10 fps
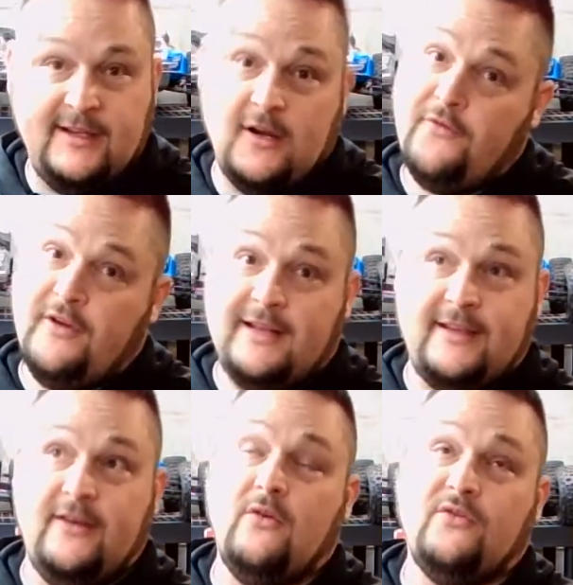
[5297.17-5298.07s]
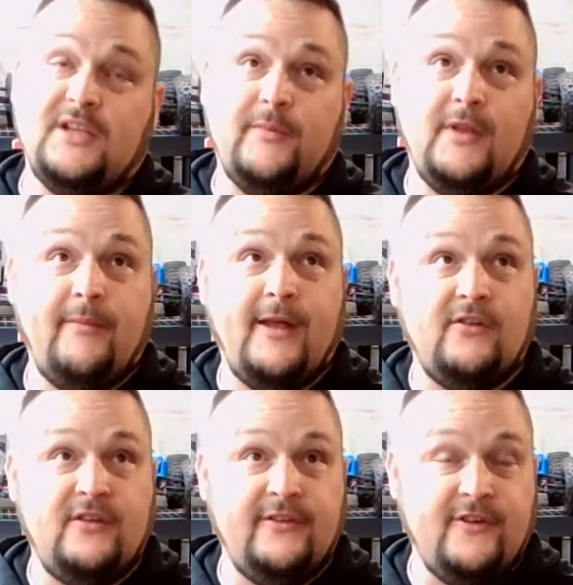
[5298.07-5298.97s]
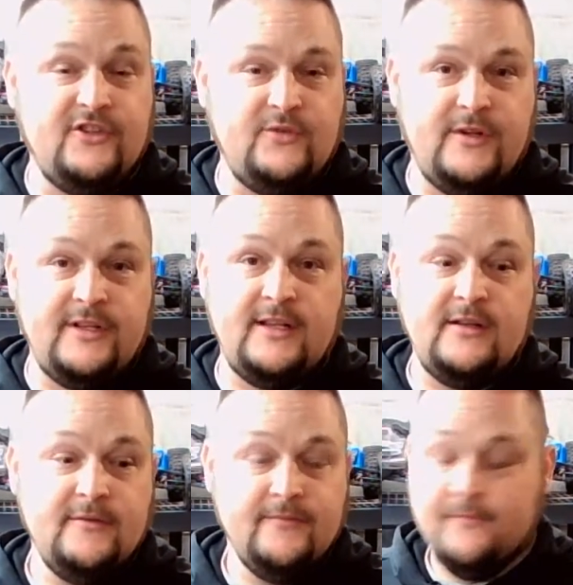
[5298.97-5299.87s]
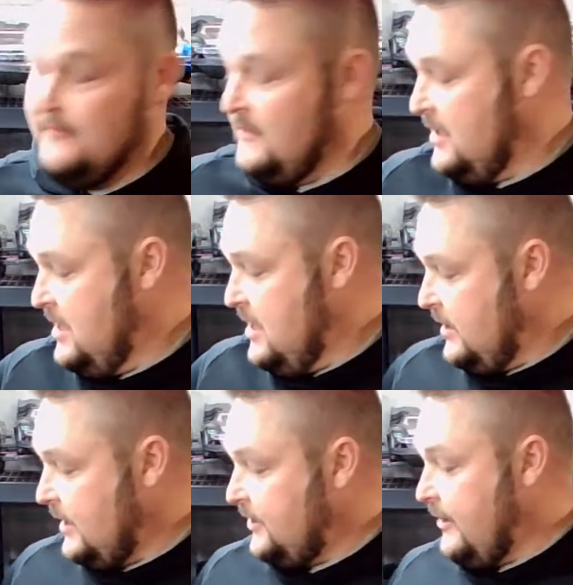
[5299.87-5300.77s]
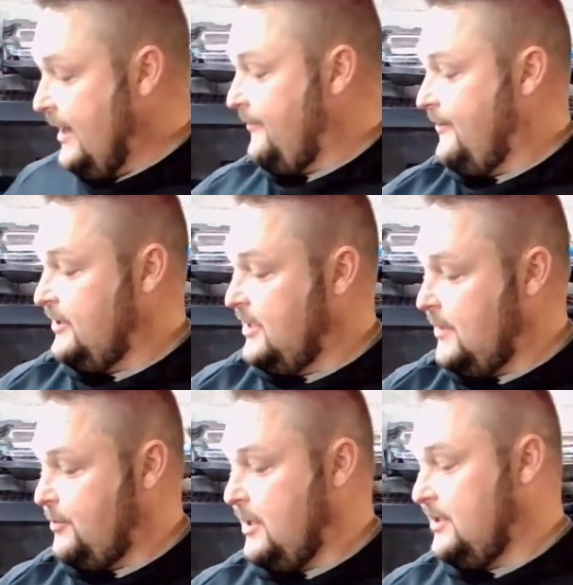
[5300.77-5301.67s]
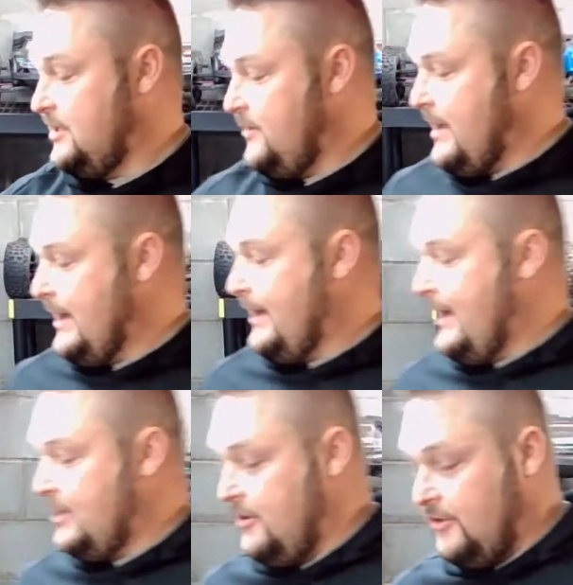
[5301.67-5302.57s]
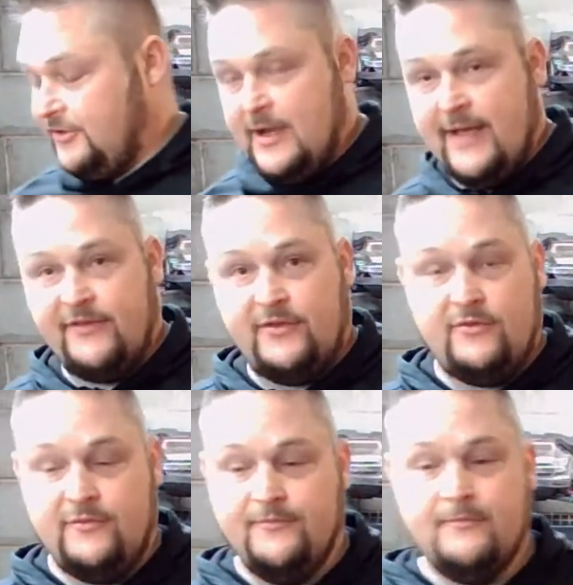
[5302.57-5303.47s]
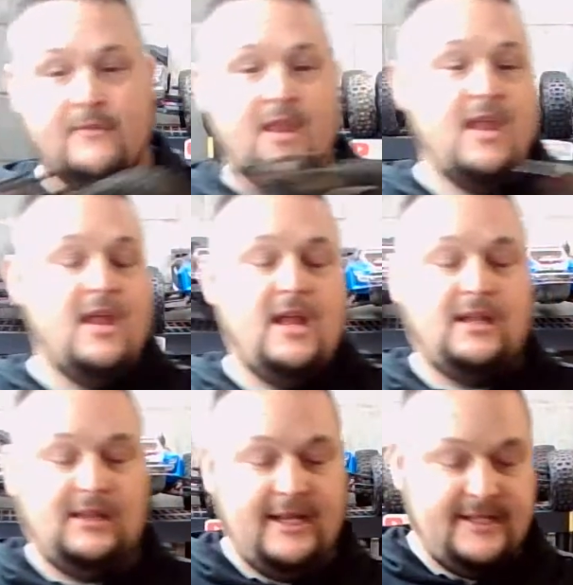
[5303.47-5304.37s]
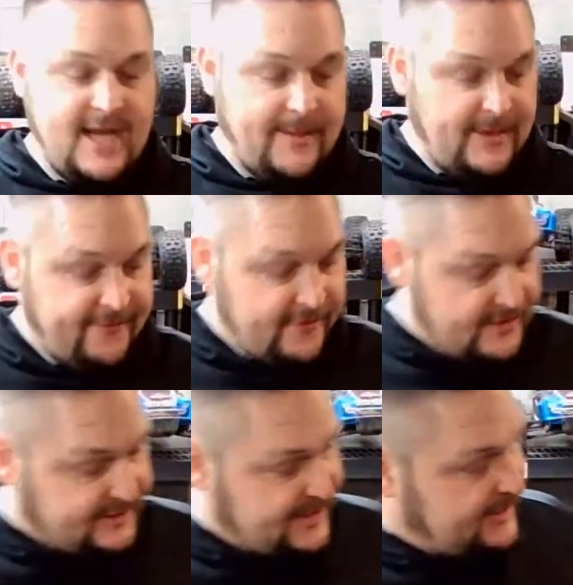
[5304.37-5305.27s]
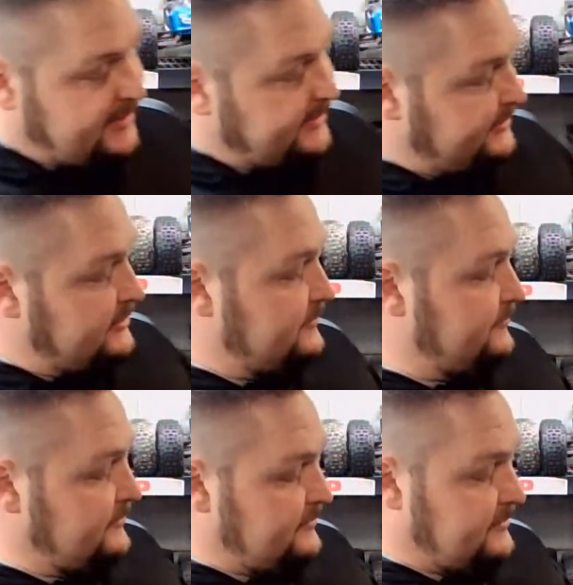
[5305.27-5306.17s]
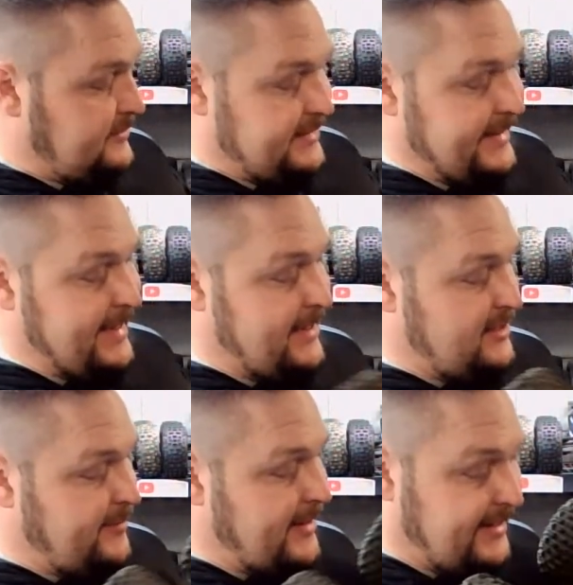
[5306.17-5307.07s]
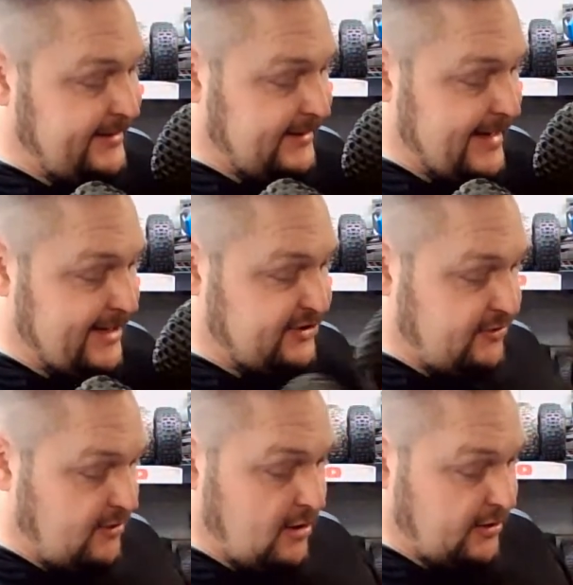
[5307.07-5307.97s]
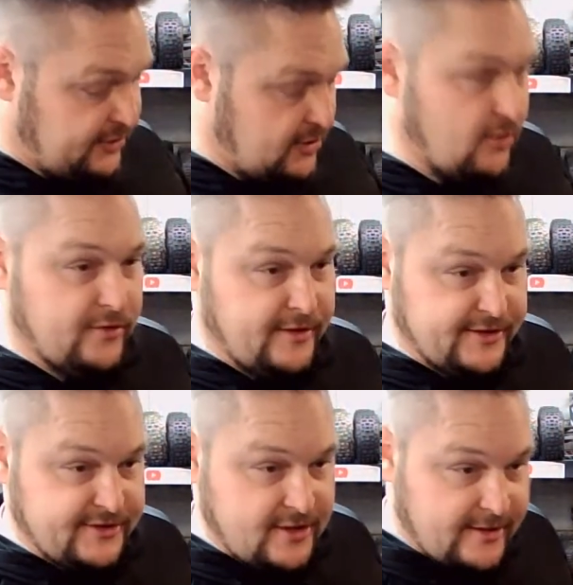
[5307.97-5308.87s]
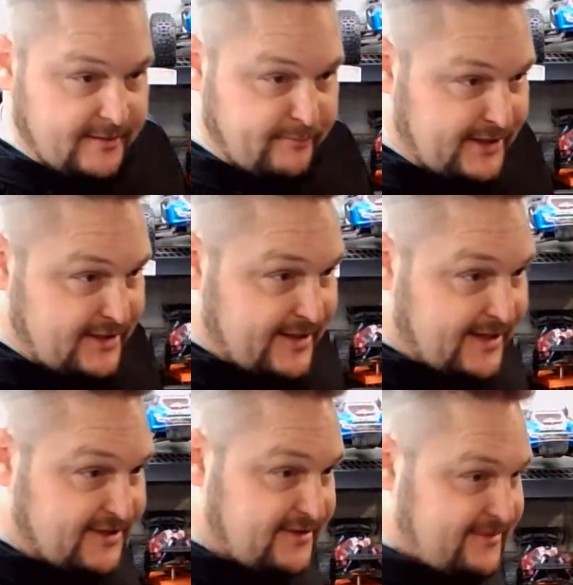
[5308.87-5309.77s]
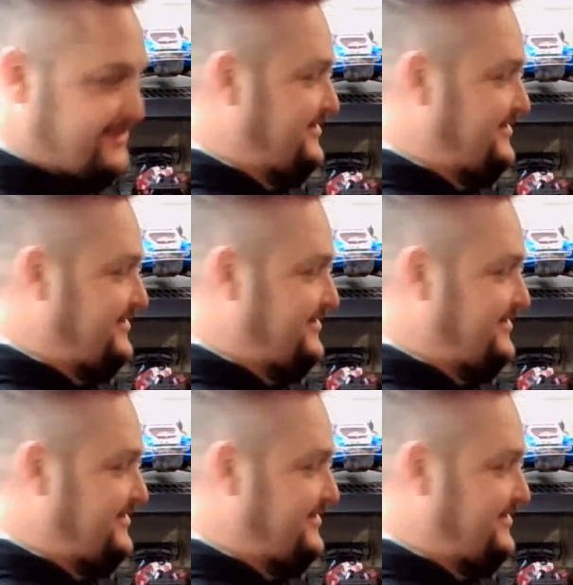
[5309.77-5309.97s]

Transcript: Hopefully that thing holds up a lot better than the first one did. Got the granite fixed up. Got this thing back in action. Also have a new lid coming for this thing because the body didn't last too long in the cold on this car. It bit the dust.